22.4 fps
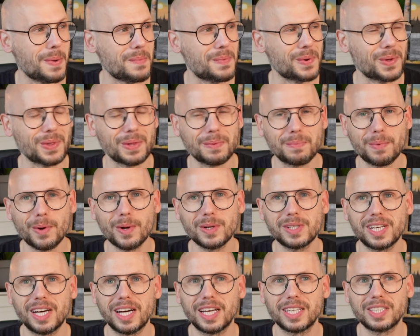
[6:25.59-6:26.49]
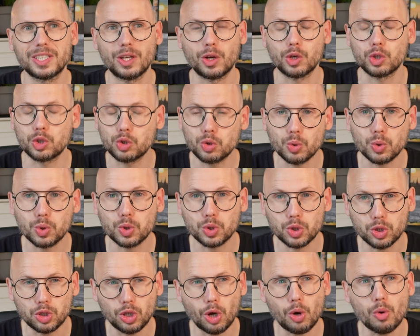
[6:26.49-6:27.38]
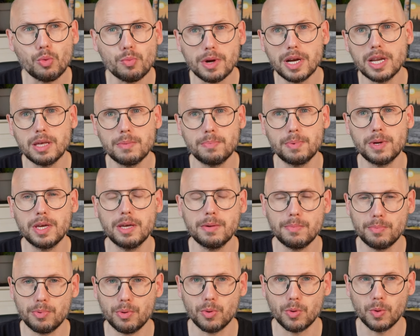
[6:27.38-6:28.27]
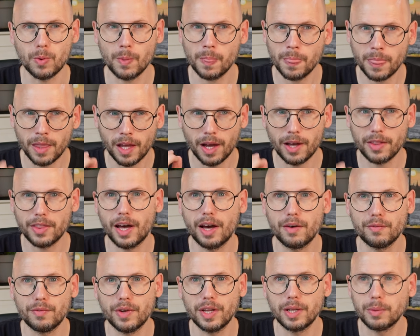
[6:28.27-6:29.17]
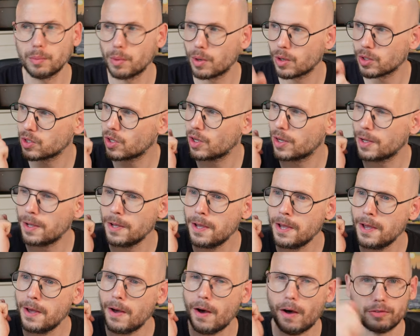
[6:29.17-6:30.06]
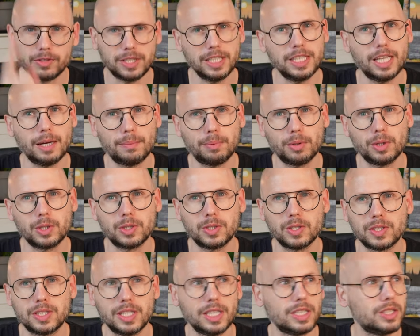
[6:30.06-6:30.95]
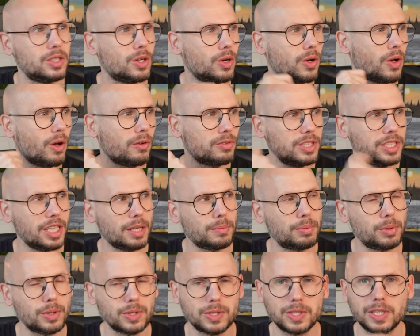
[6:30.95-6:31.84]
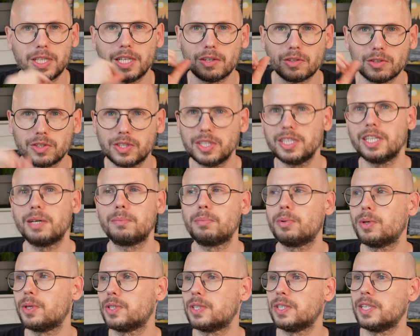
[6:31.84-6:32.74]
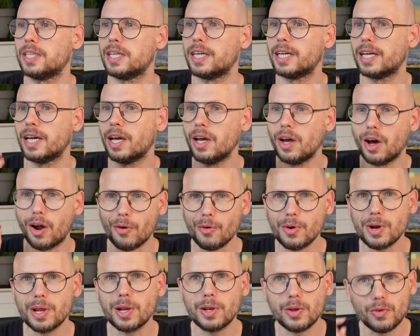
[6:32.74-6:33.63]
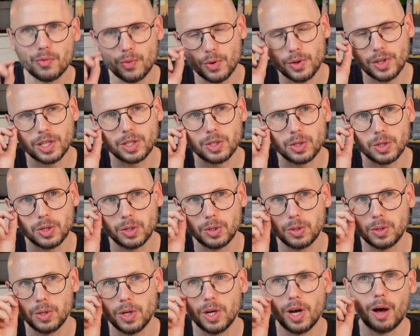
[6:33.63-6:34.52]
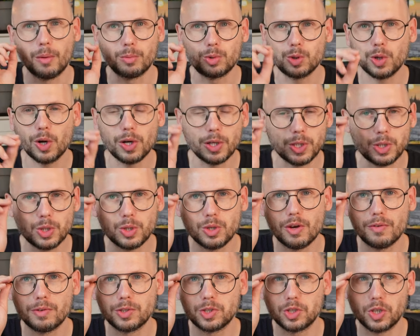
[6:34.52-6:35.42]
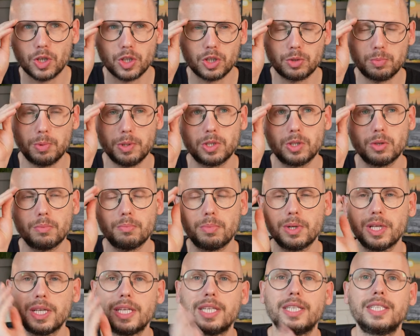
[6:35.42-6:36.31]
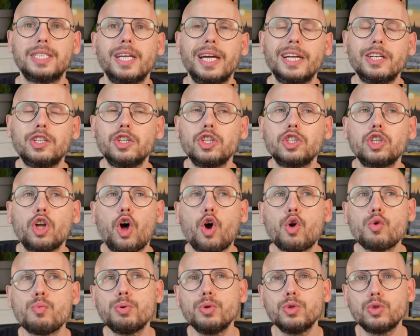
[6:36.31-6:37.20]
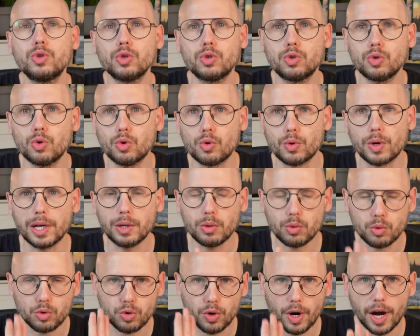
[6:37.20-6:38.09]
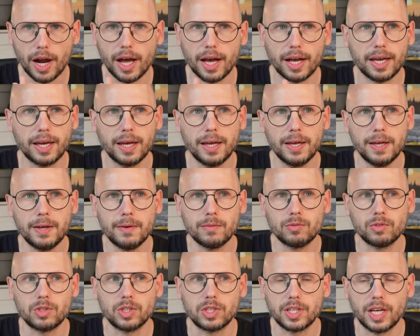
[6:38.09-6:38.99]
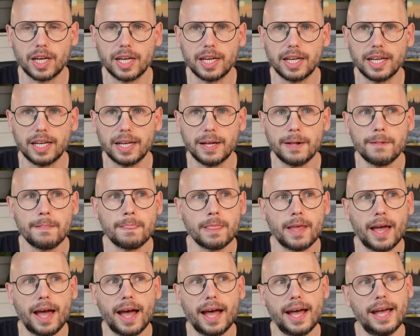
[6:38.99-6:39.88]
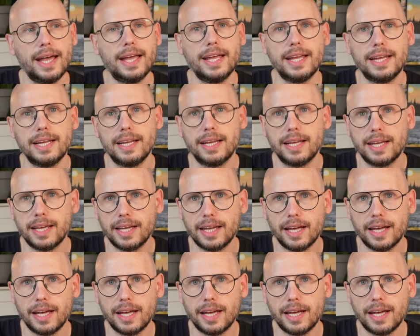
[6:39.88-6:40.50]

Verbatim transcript: people on the podcast. I saw so many people at that event where I was like, I've seen that person on TikTok. I've seen that person here. I've seen that person there. I really love what they do. I'm slightly too nervous to go and speak to them, but it, it just opens the door a little crack to say, hey,